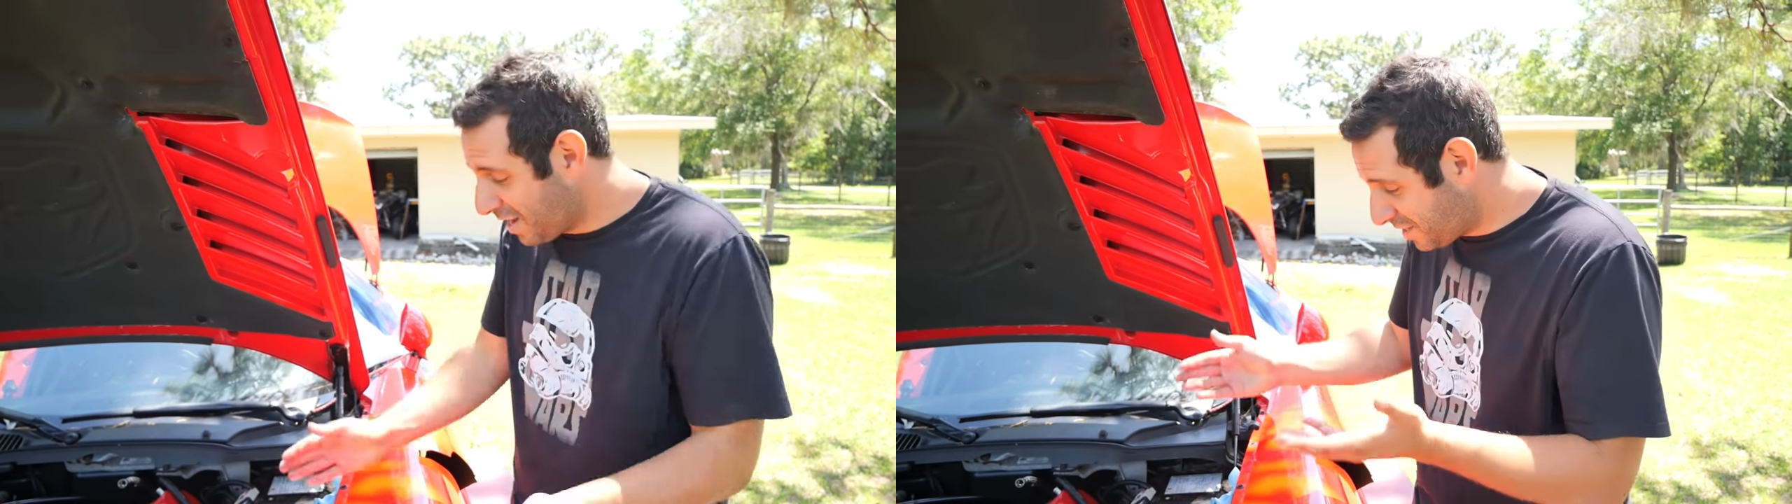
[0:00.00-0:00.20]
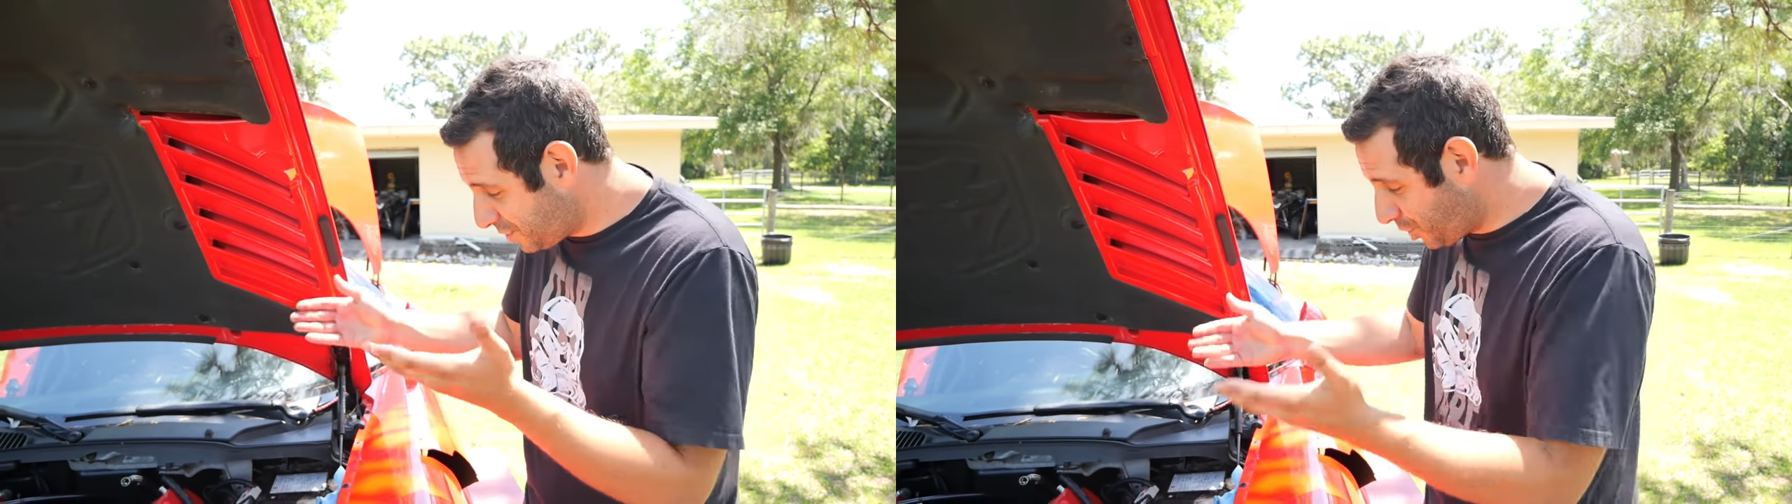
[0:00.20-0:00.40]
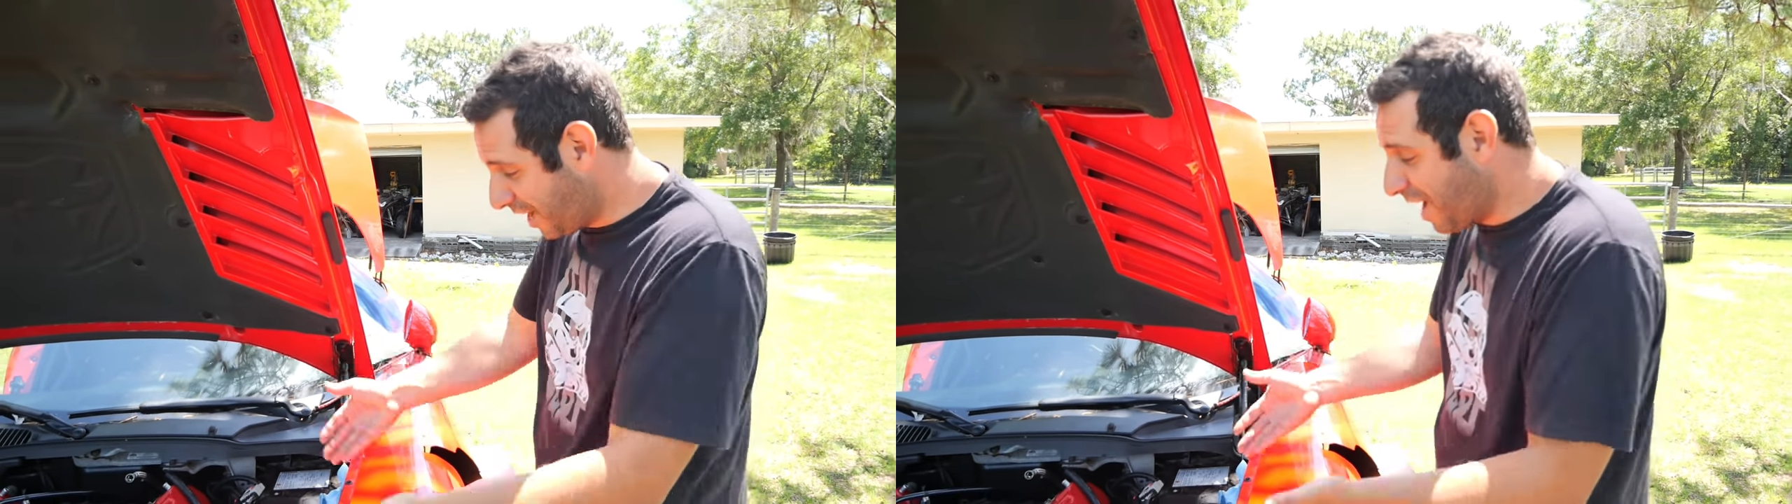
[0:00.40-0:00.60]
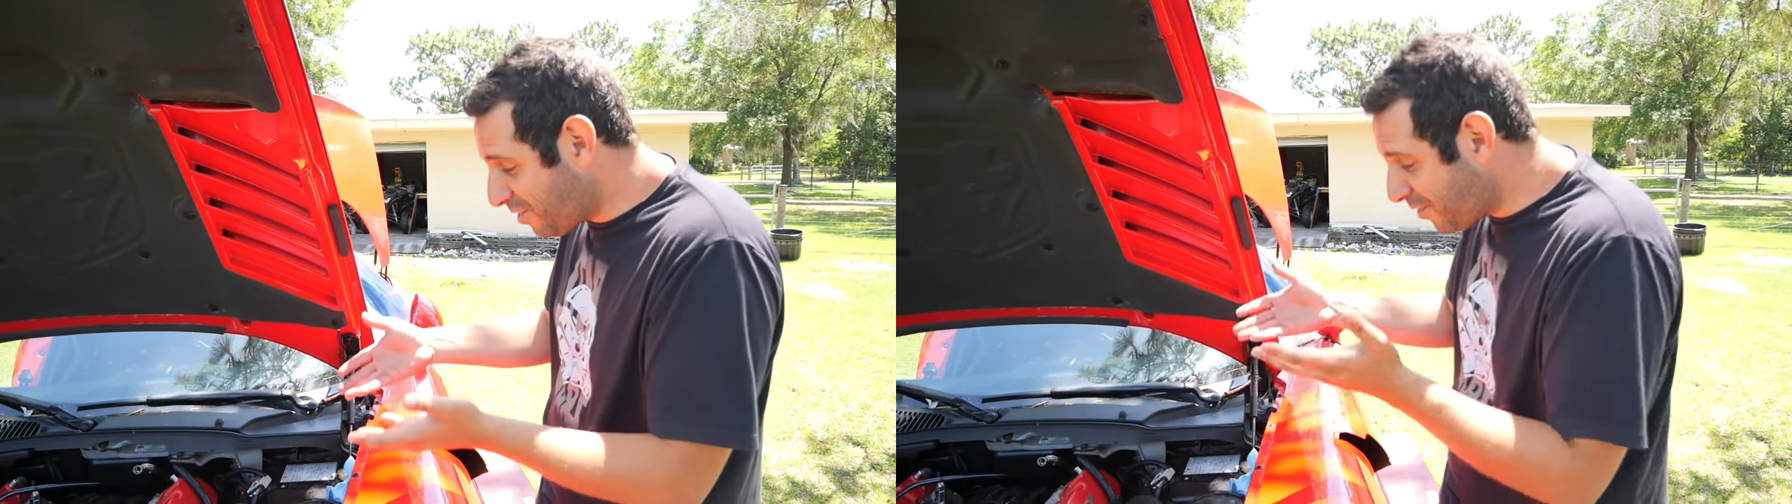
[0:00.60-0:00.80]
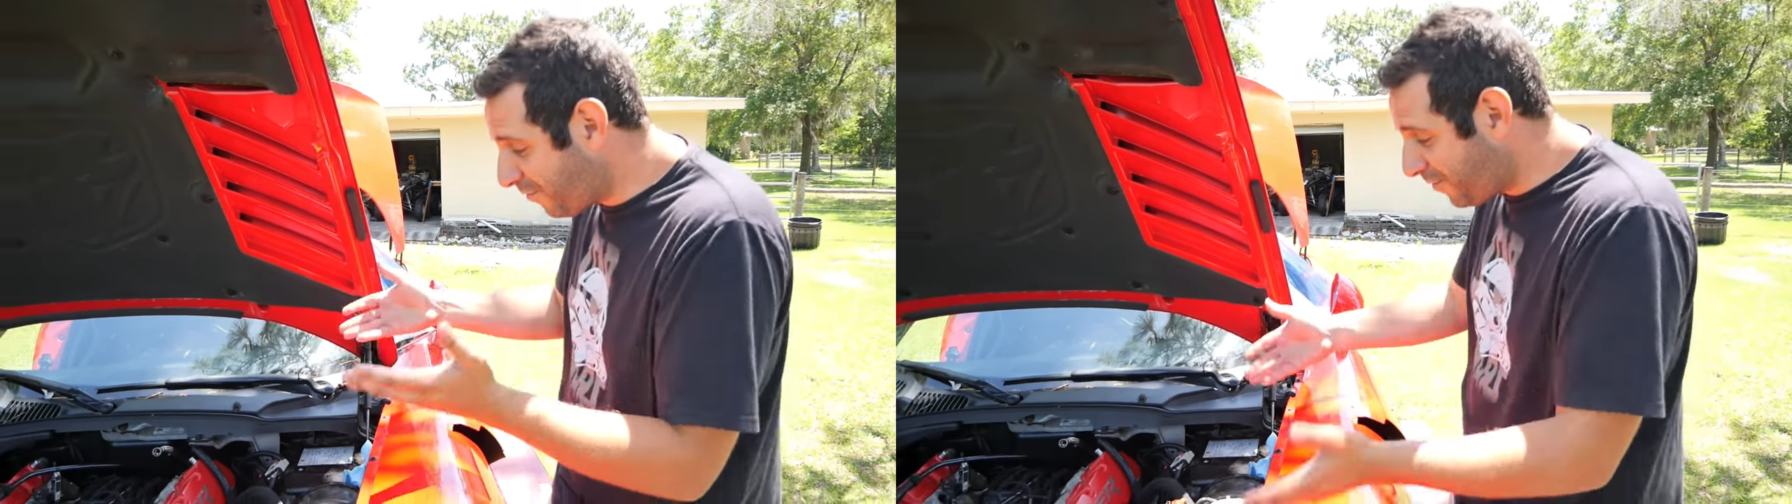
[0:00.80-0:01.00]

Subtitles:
to check out the